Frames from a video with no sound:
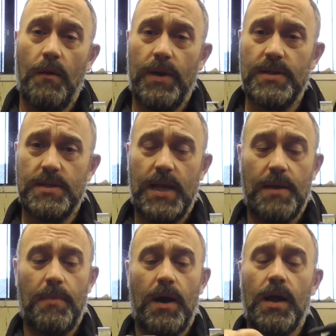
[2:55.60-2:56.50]
I went to
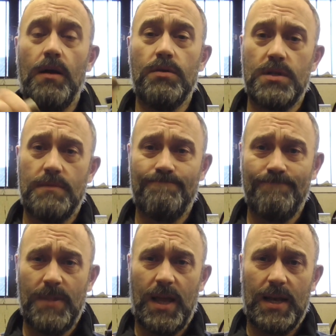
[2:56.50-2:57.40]
take it back out,
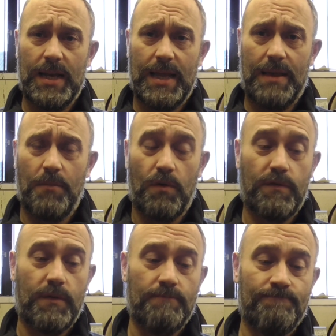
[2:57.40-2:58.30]
and the handle came
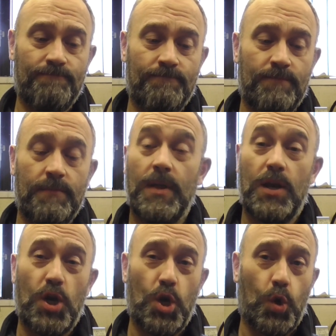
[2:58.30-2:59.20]
off.
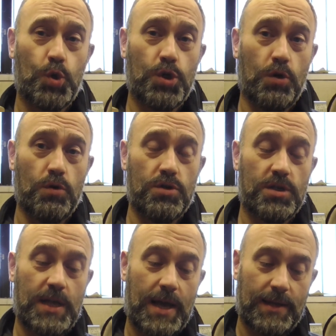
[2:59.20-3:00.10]
Not a good
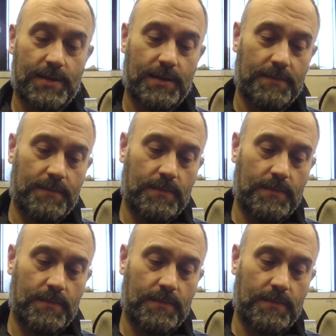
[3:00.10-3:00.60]
start.